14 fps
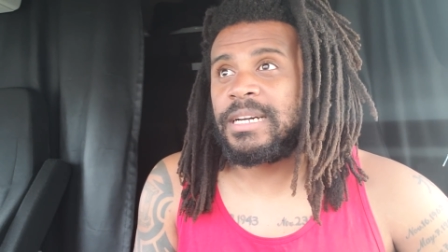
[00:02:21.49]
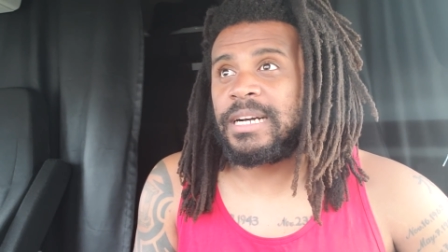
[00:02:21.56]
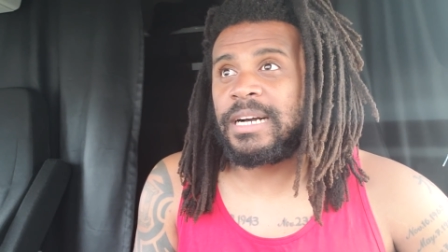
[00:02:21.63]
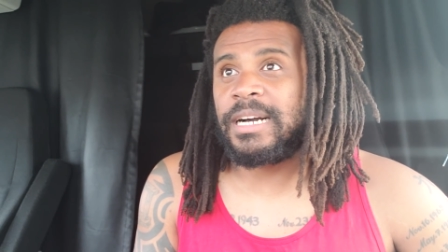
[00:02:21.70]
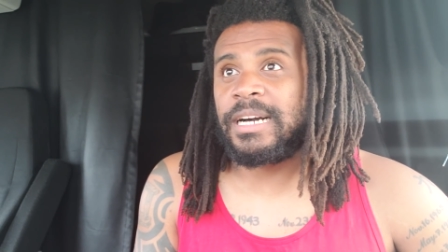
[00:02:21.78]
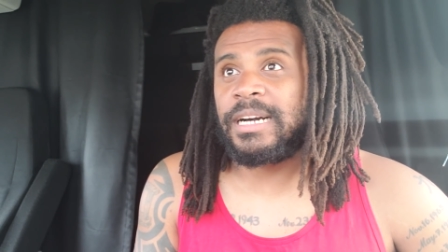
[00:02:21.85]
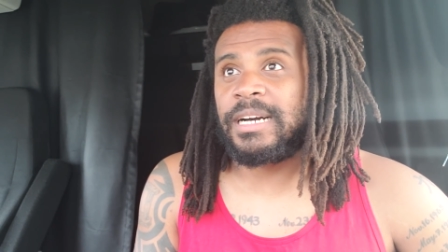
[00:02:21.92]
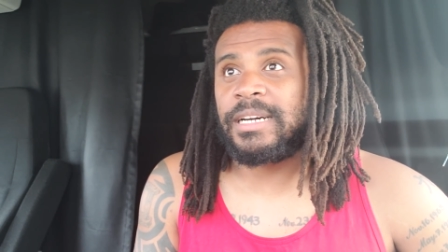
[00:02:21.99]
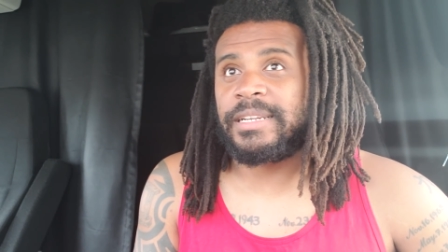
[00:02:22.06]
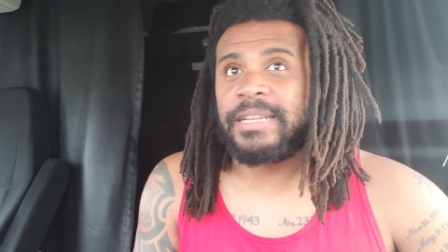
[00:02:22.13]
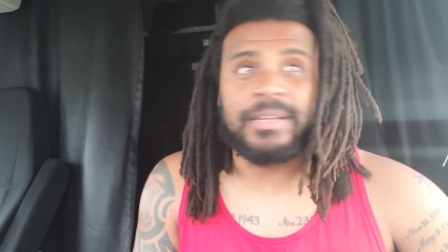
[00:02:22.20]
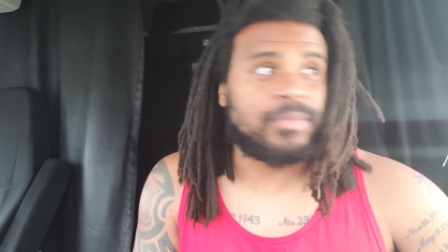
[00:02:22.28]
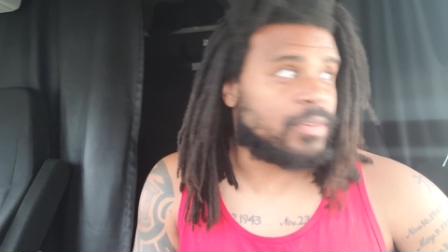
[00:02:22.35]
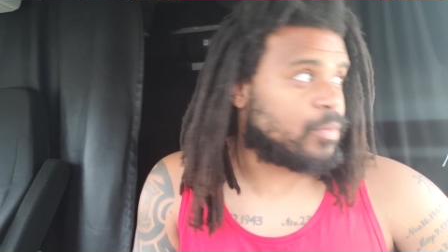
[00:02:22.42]
Uh,
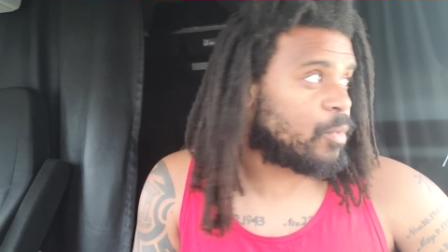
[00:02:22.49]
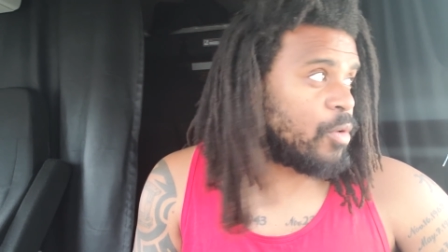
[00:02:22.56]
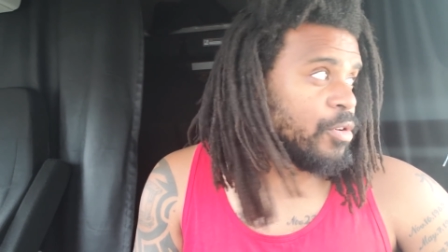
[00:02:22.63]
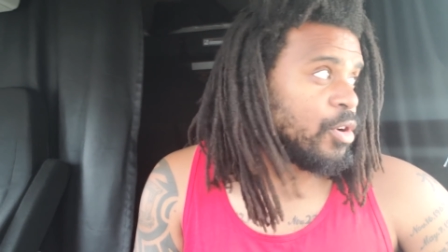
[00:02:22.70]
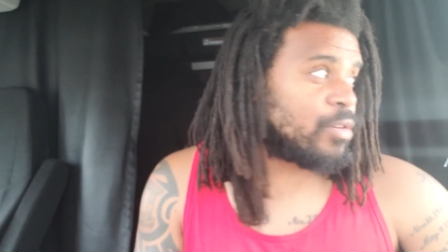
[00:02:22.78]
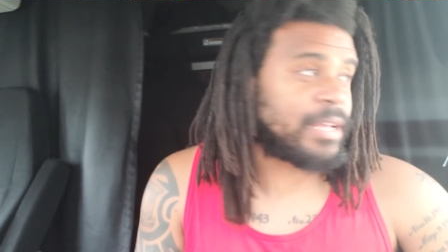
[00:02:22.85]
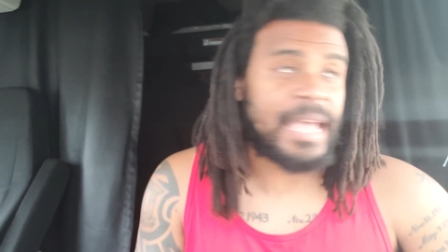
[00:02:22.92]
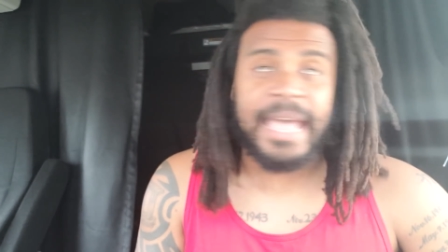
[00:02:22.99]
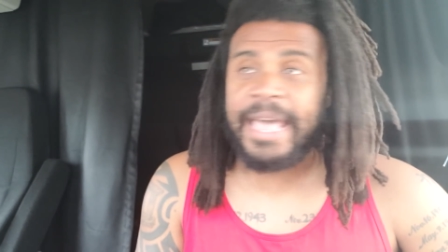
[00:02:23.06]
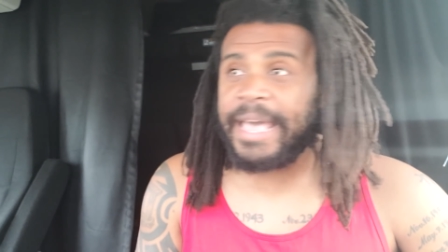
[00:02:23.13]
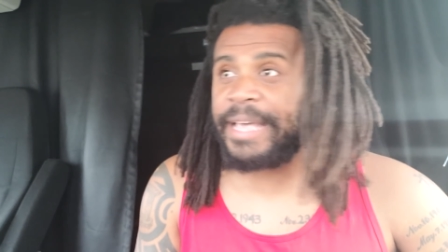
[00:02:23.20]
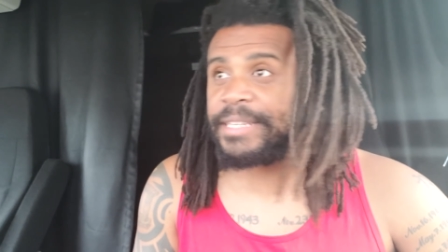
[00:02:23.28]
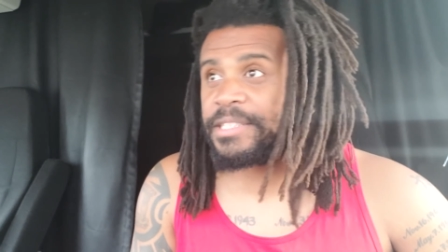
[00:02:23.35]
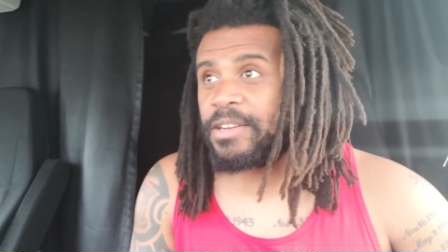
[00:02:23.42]
won't no
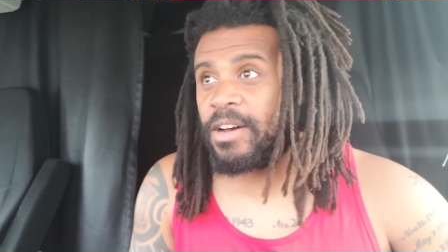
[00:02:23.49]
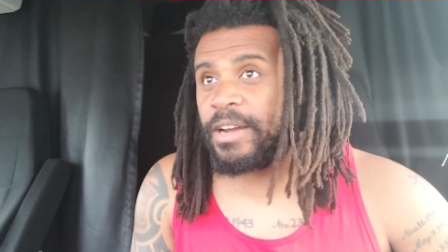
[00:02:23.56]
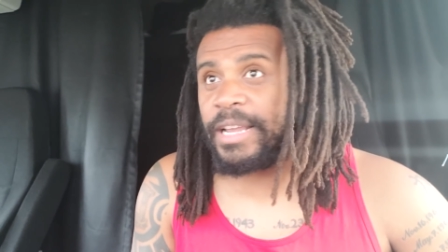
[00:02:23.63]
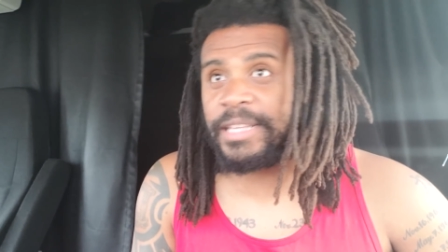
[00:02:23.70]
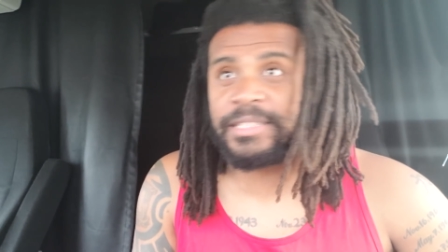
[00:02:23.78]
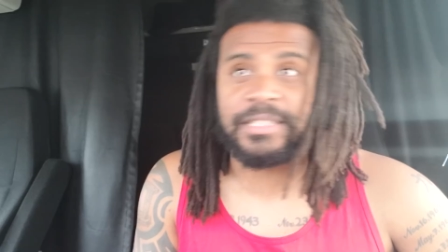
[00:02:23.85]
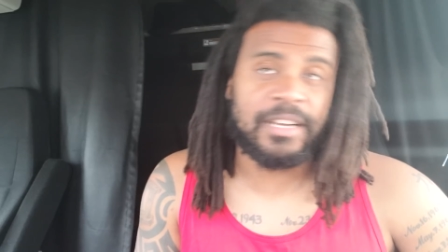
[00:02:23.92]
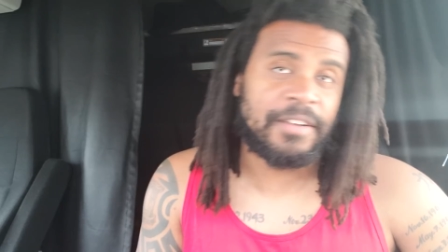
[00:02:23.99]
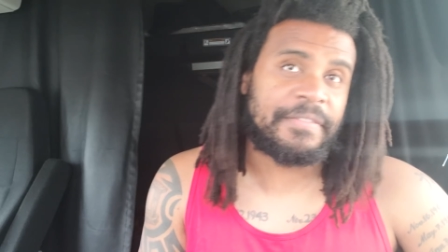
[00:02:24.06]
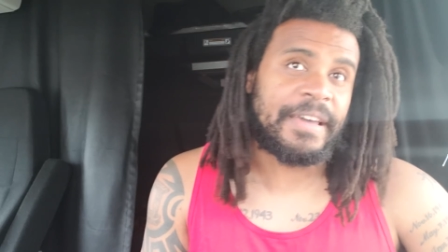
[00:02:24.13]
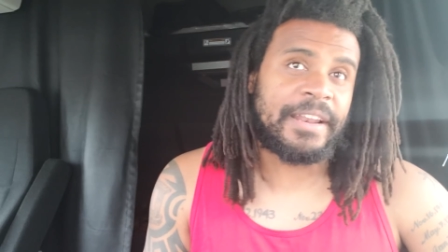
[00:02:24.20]
gas and all that stuff.